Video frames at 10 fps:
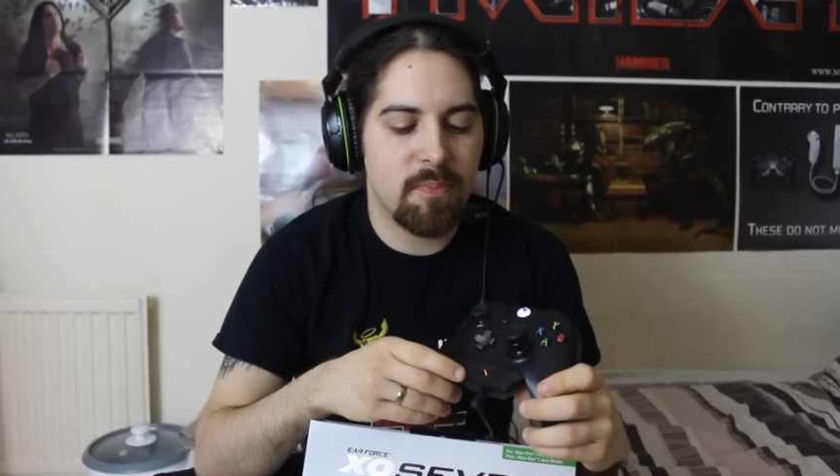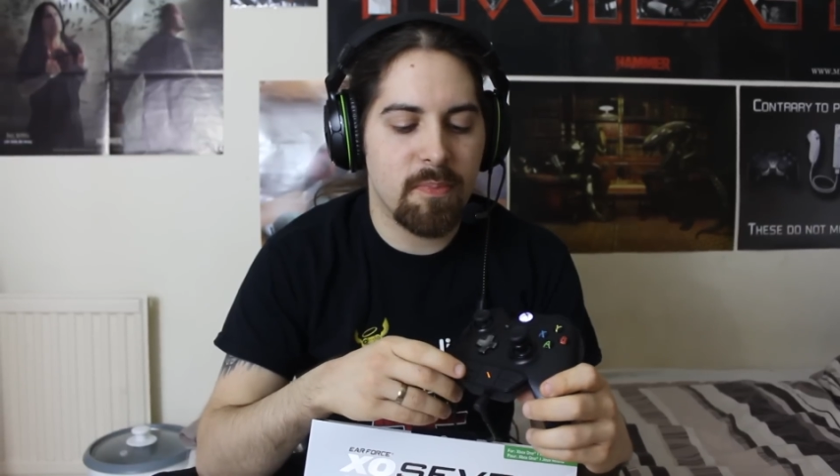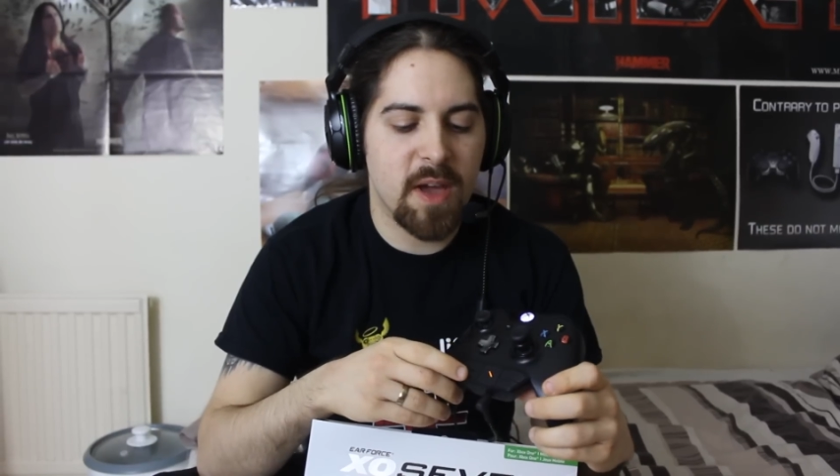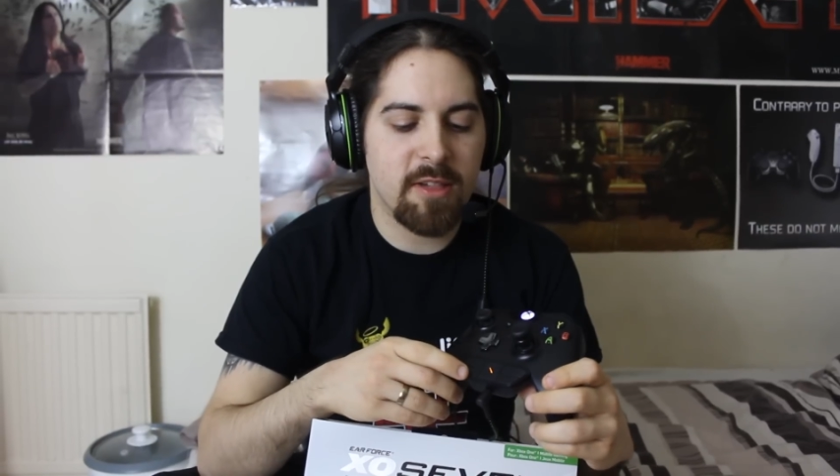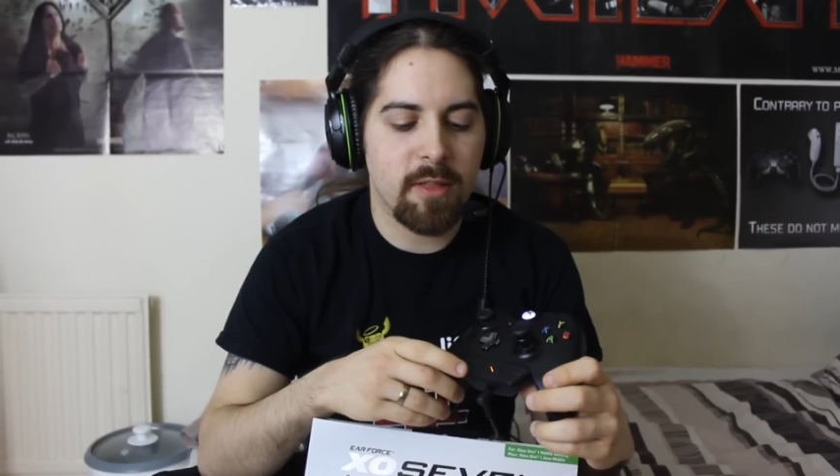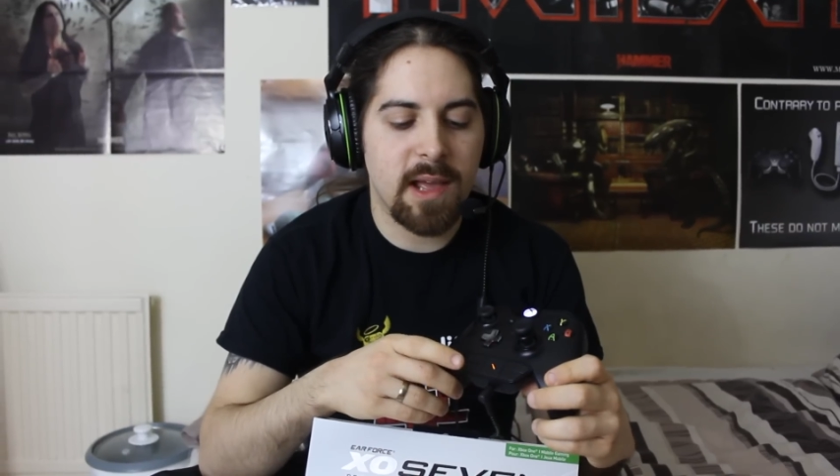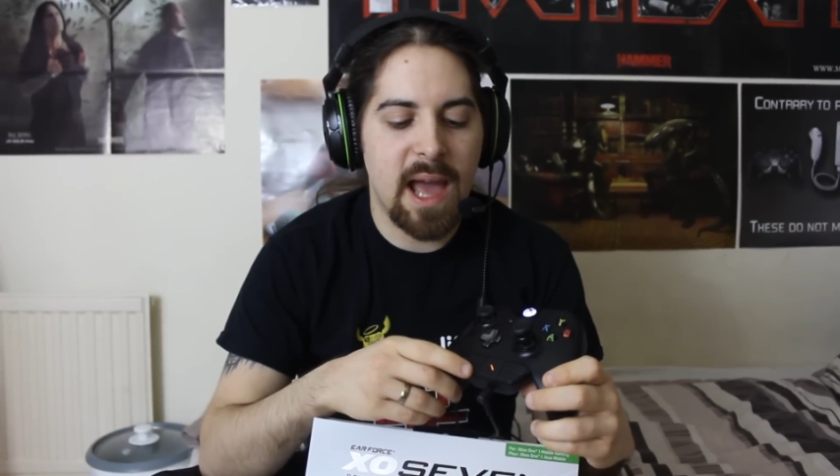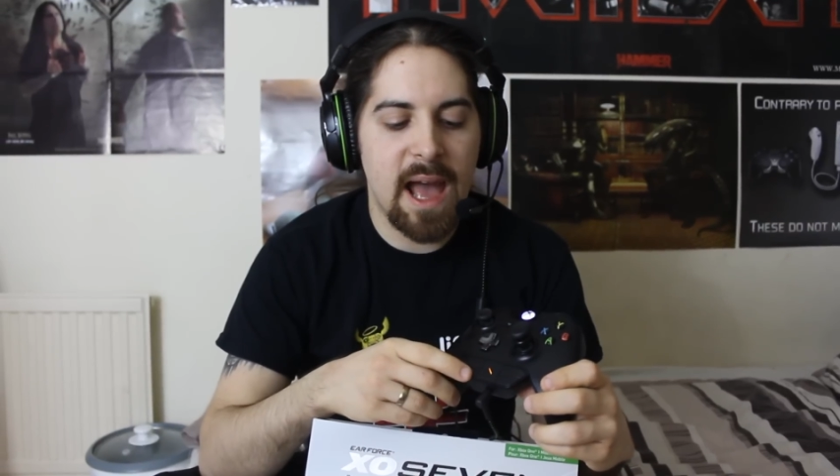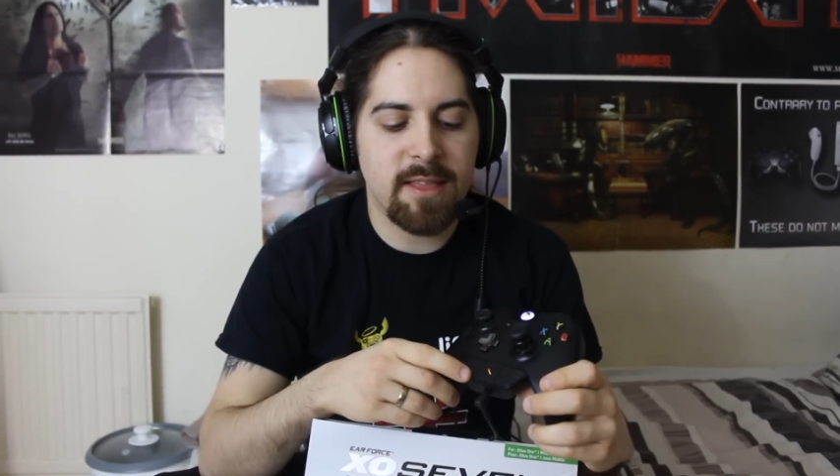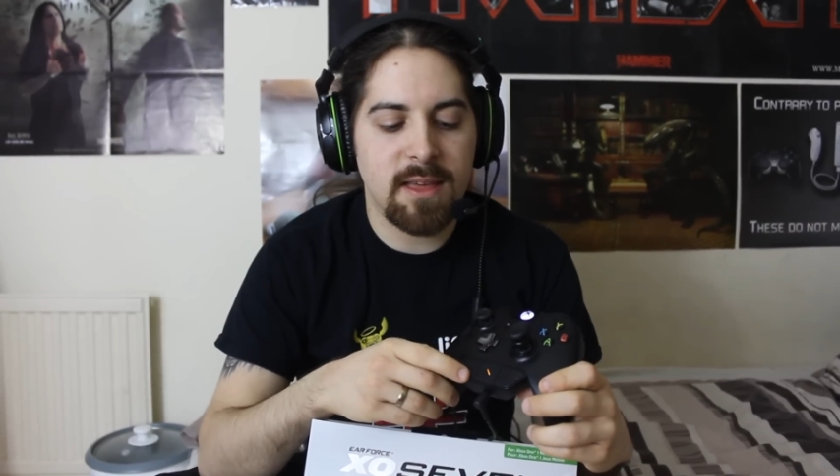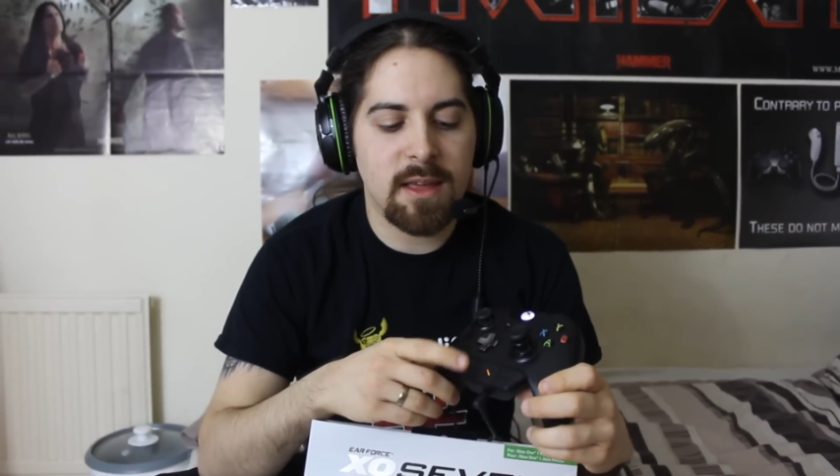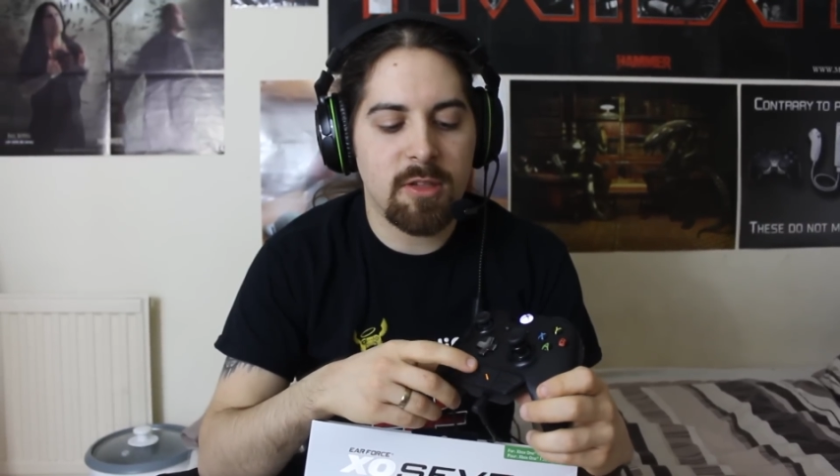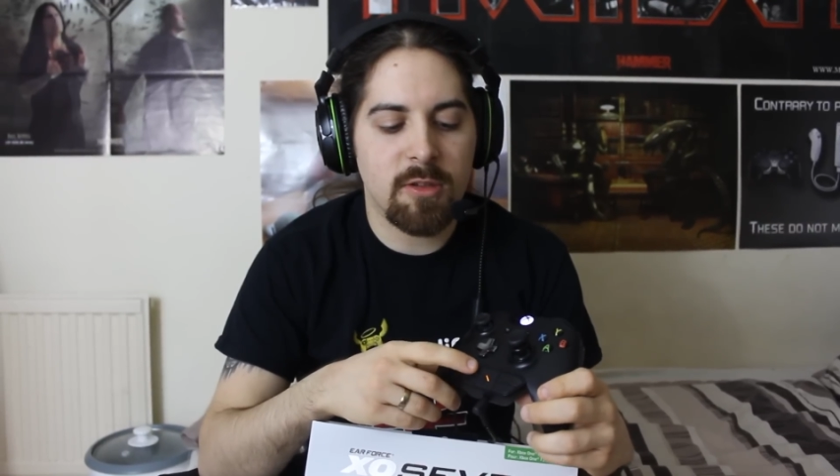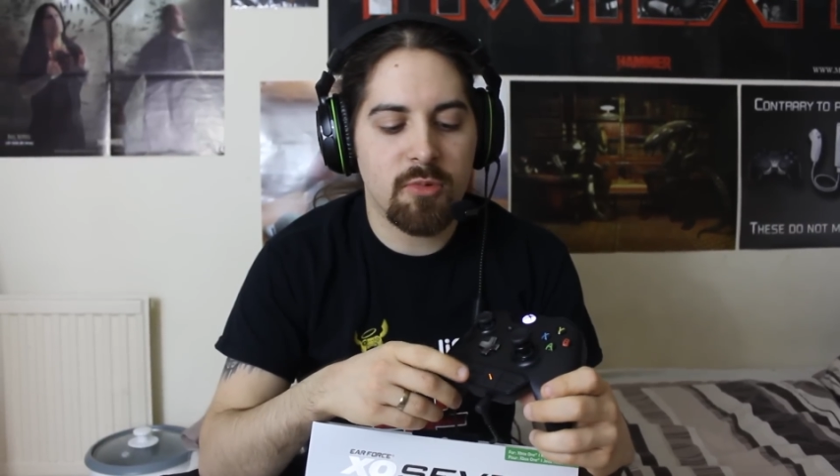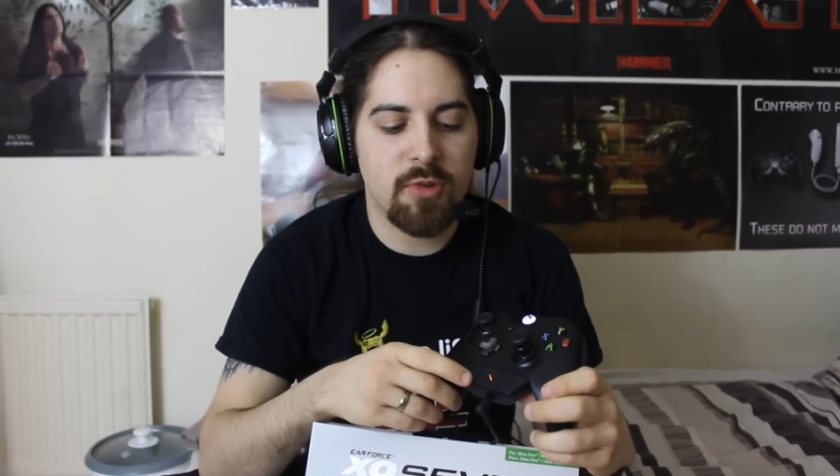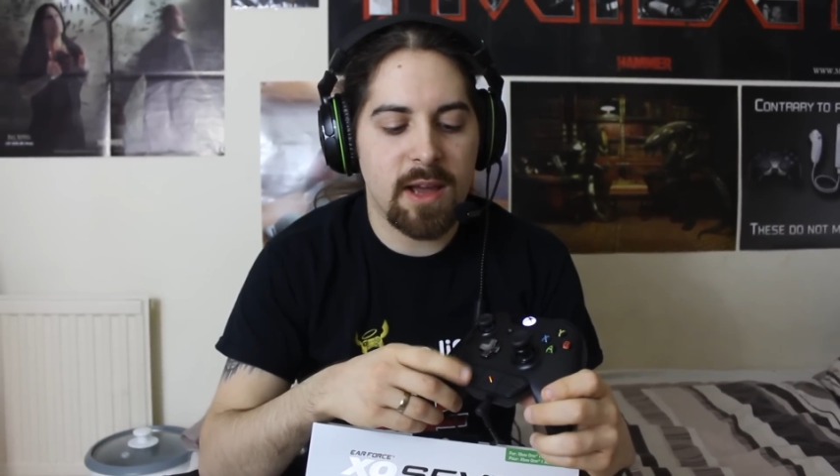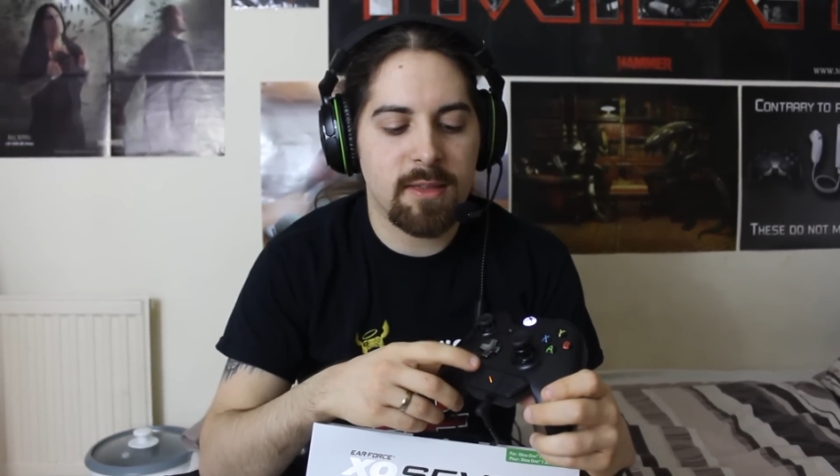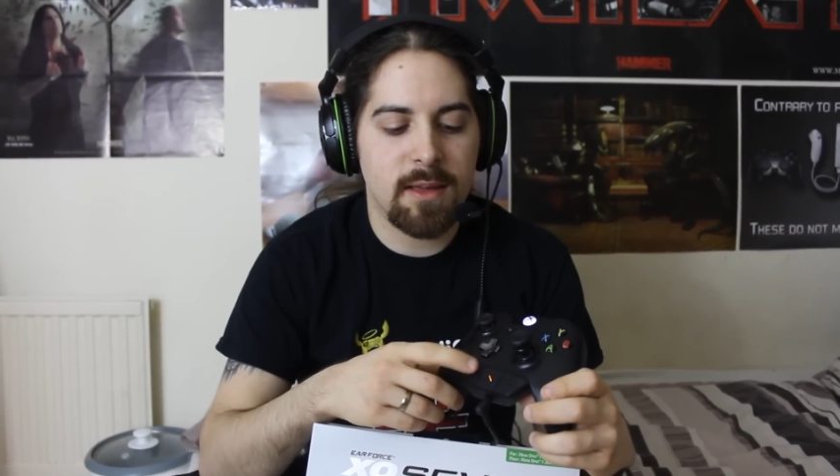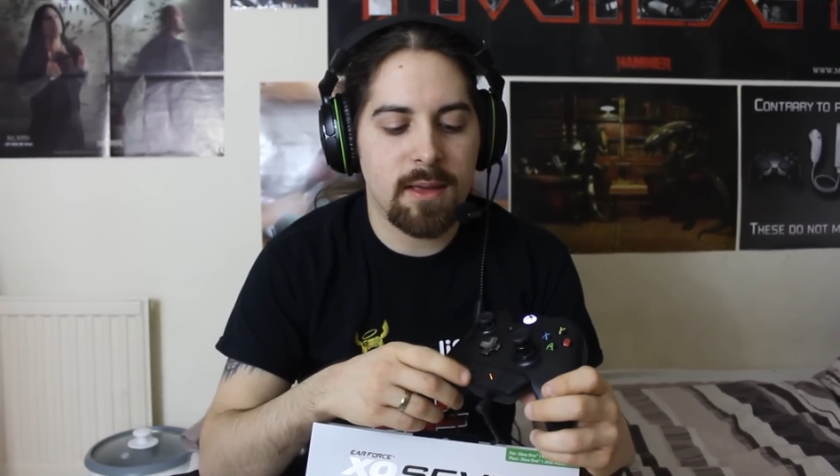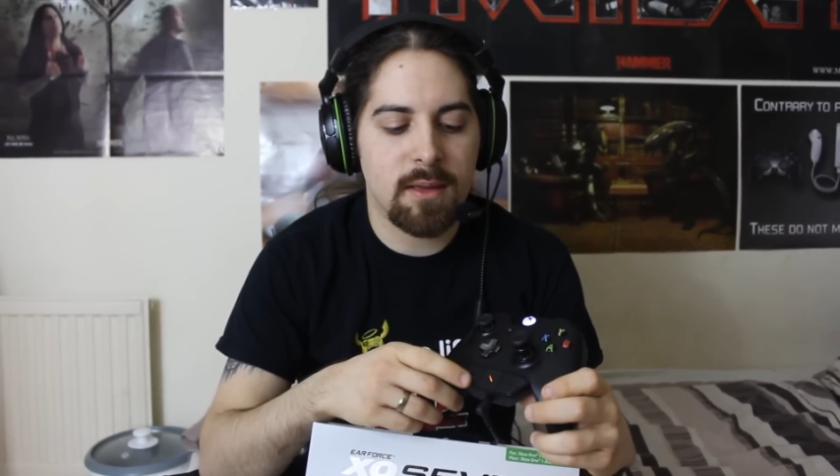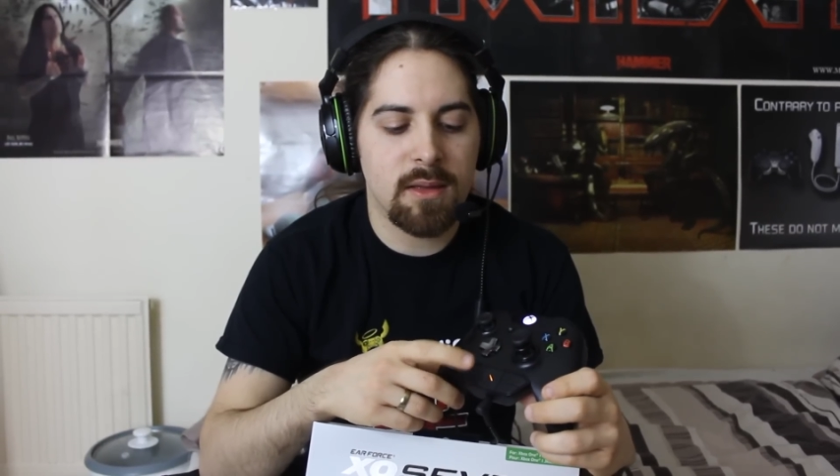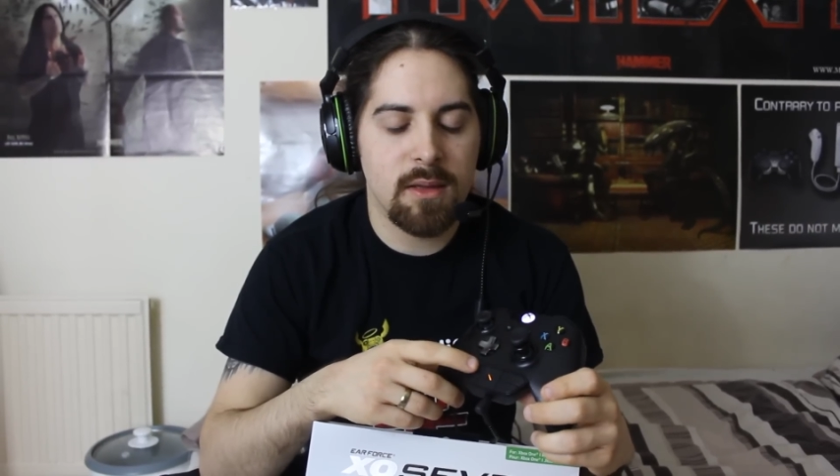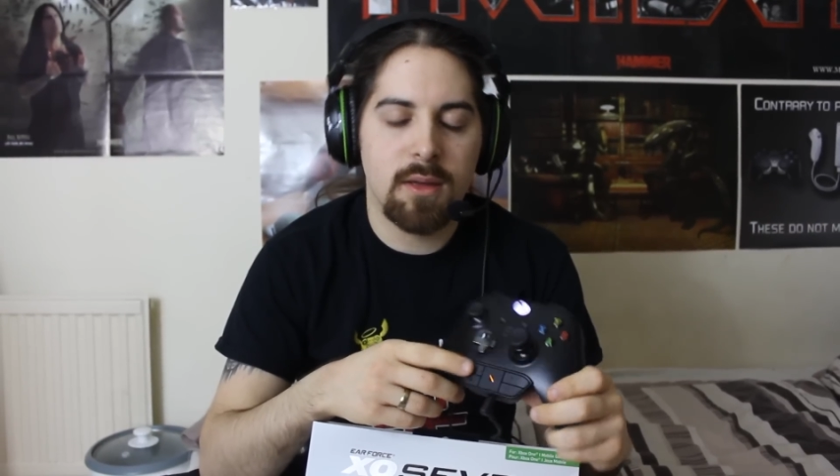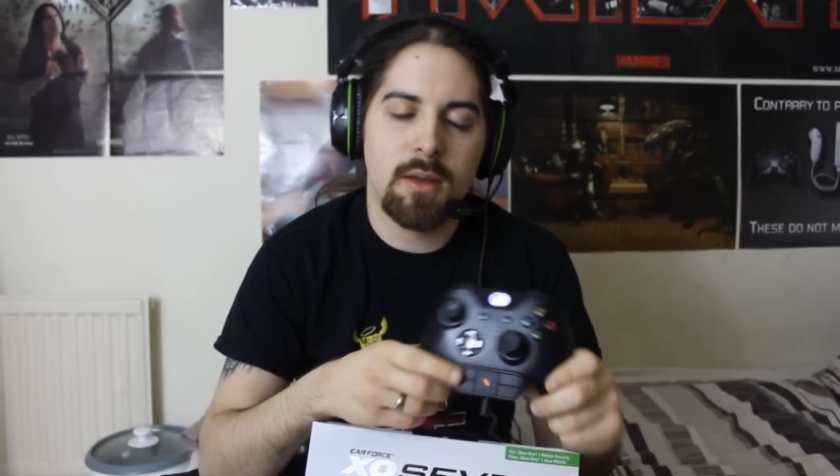basically adding and subtracting